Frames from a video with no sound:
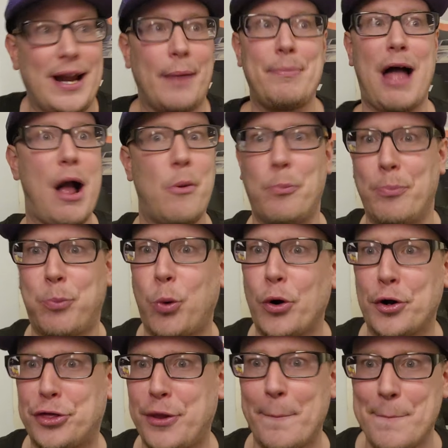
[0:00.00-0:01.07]
I'm not
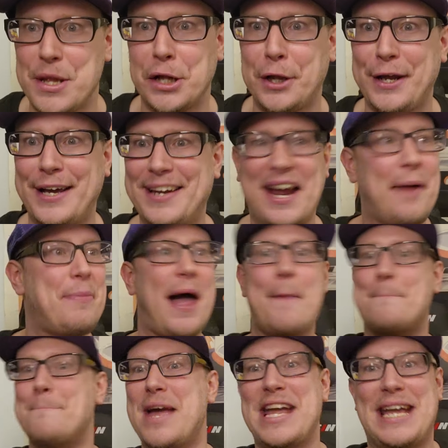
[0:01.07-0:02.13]
worth a million. I'm
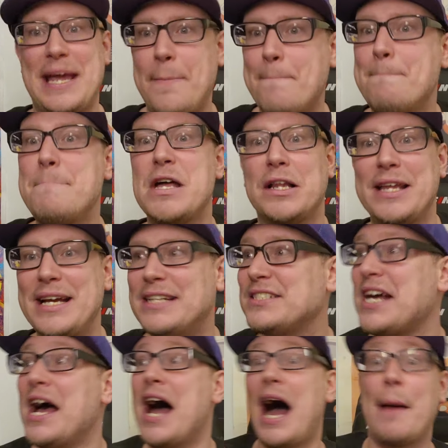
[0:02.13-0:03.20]
not making millions.